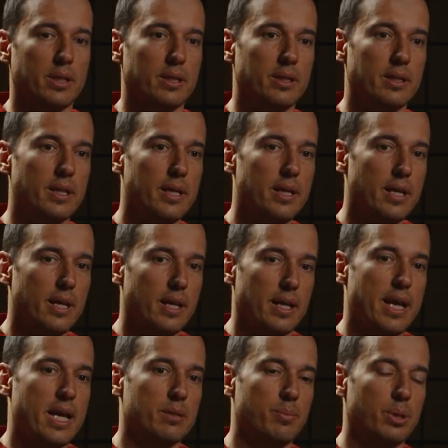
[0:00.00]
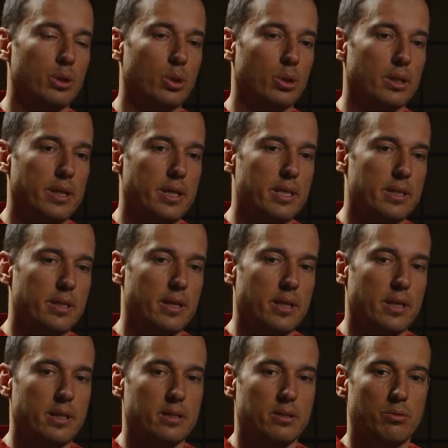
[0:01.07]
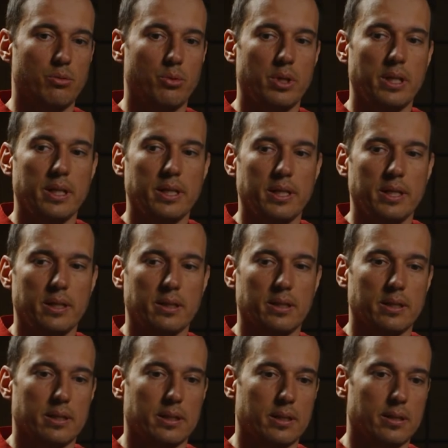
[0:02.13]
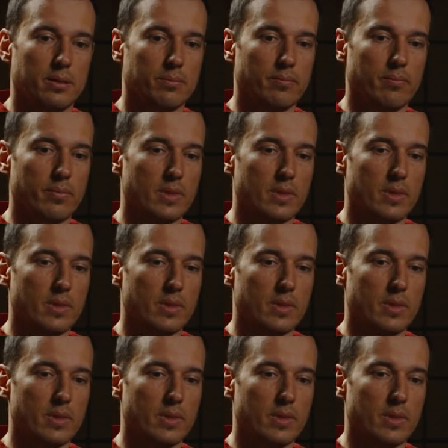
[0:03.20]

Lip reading: And last but not least is really the